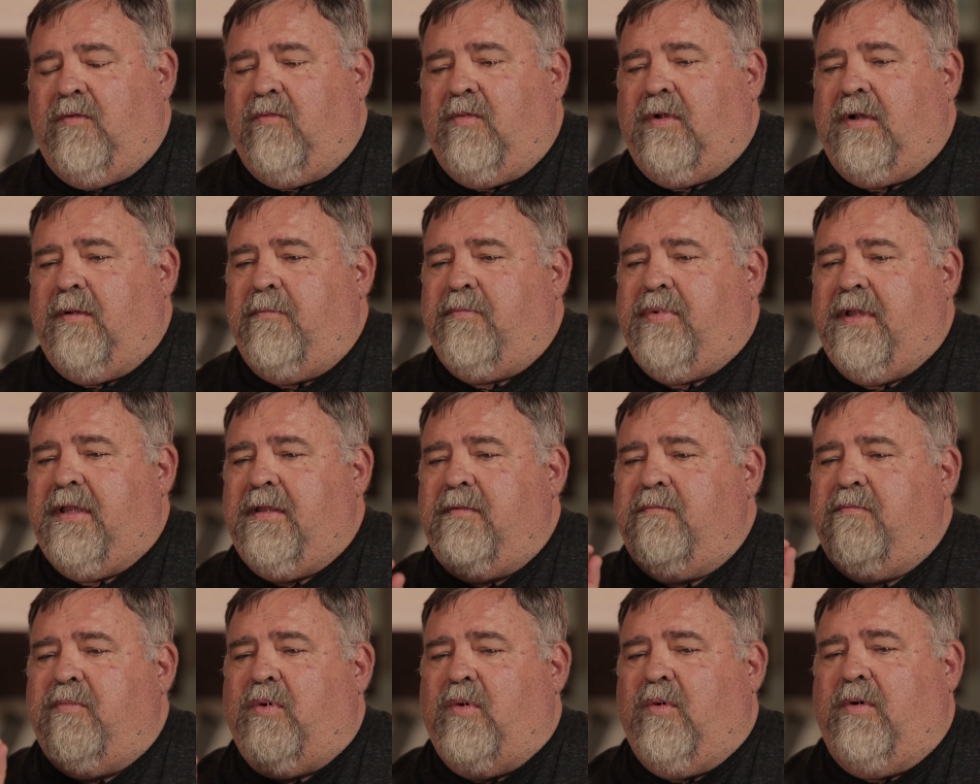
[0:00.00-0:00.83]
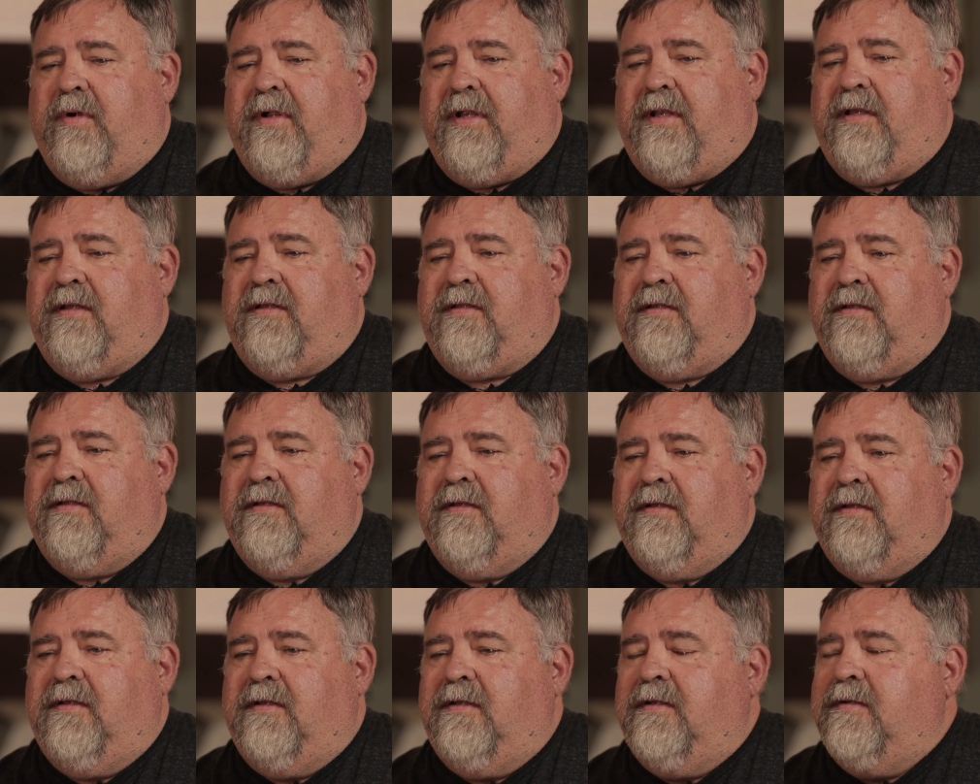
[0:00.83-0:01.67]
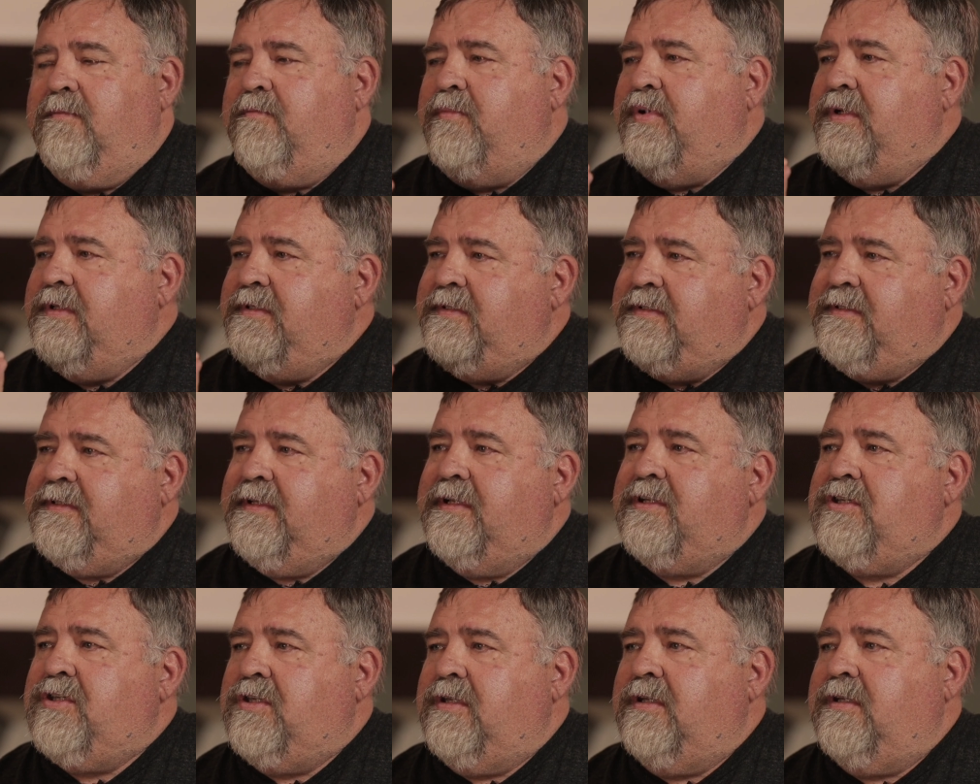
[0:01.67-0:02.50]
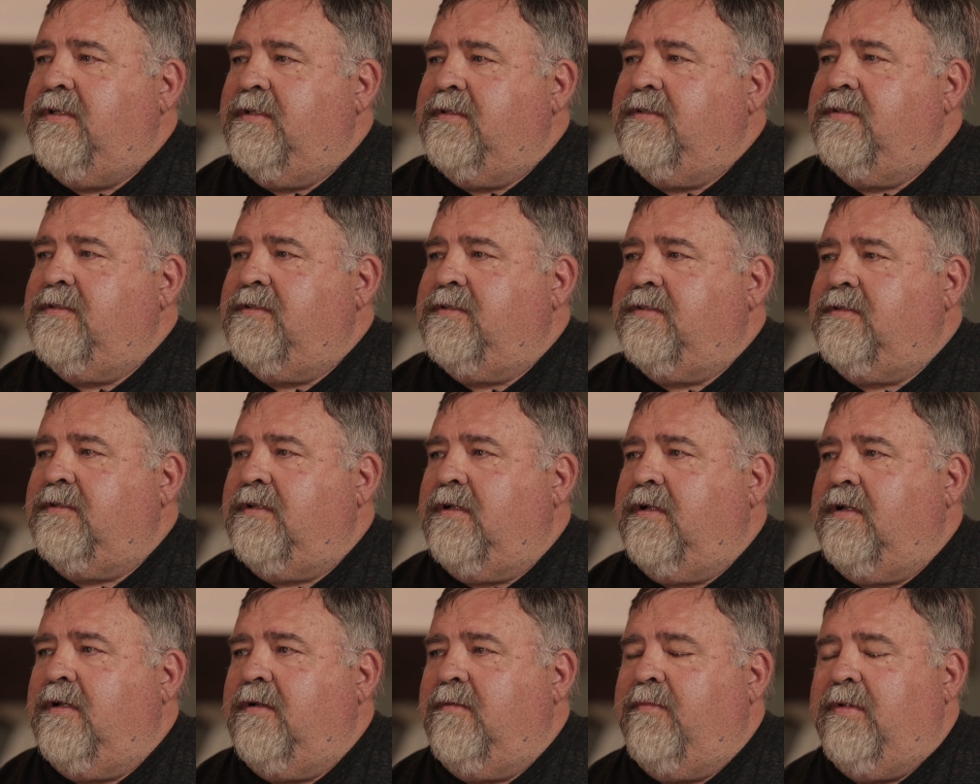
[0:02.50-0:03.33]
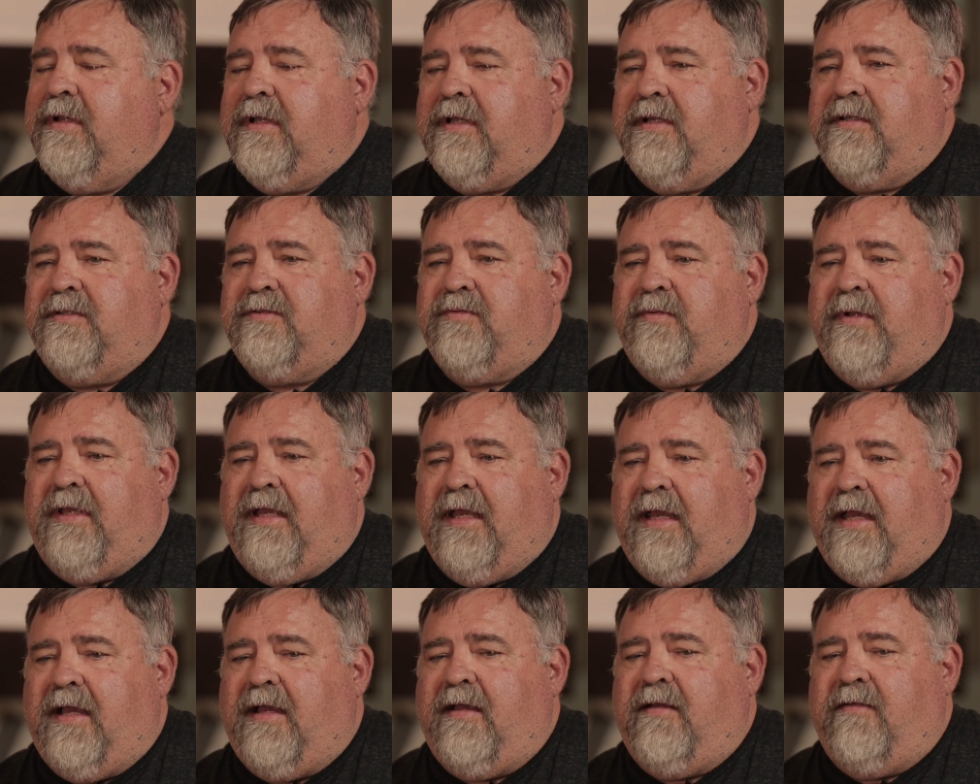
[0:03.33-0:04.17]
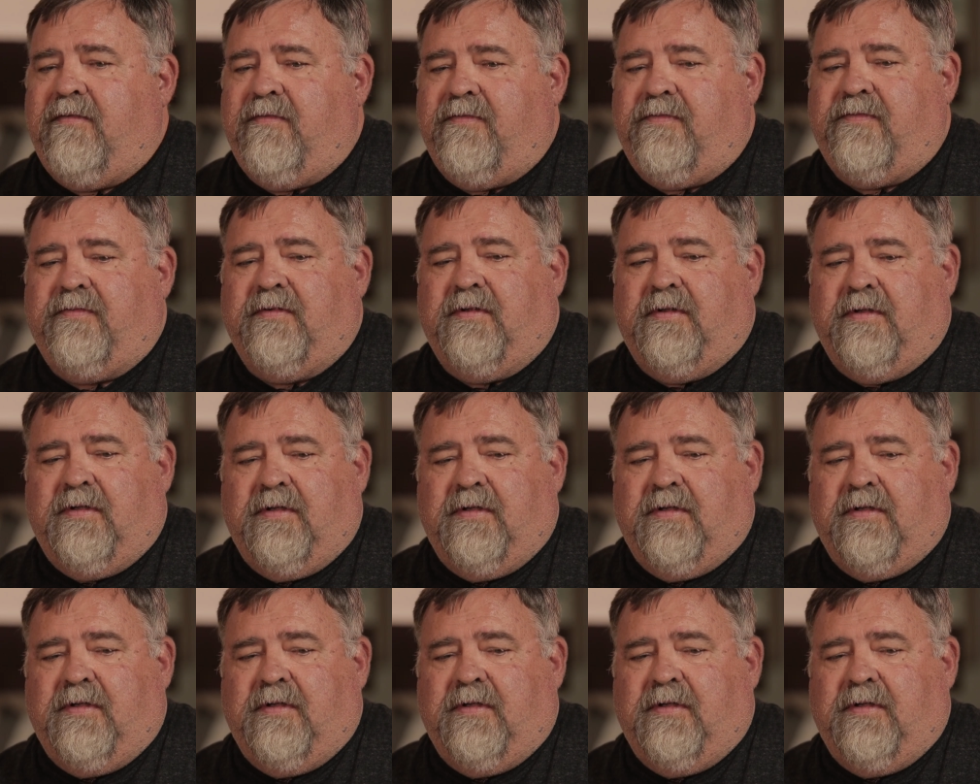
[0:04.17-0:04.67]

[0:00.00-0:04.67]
don't want to pinpoint positions because we have,